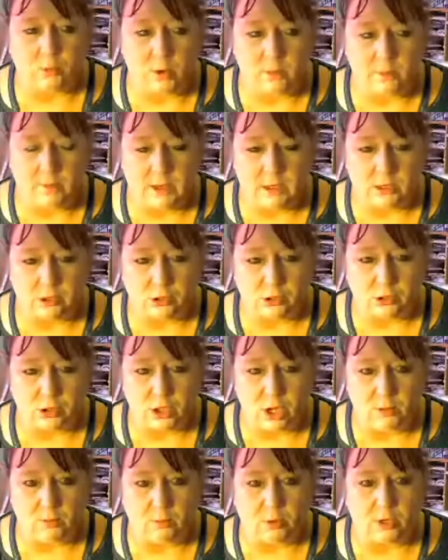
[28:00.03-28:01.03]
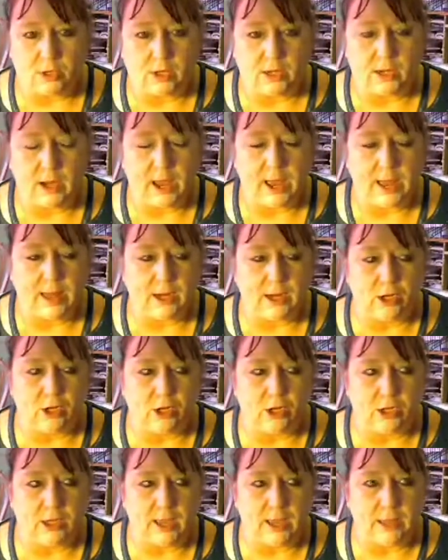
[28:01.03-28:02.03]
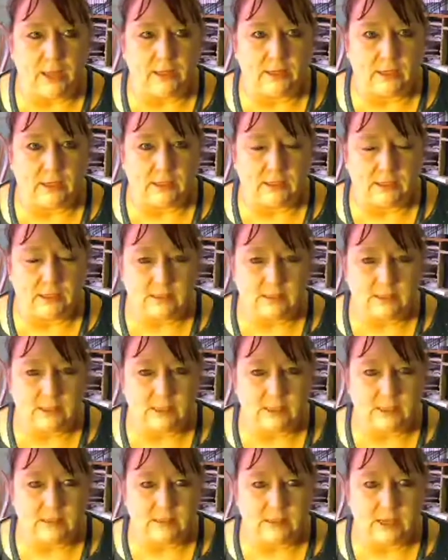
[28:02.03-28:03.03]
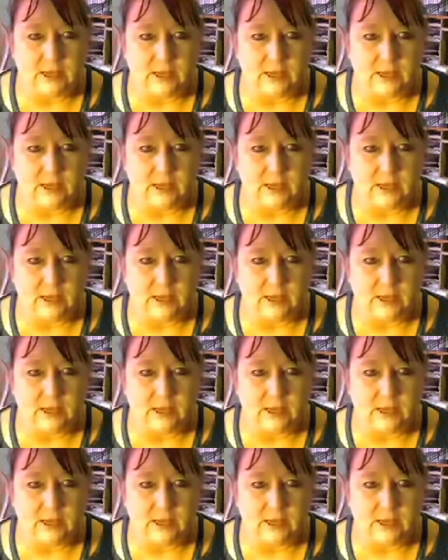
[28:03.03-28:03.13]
what makes your shop work and how to look at the listings.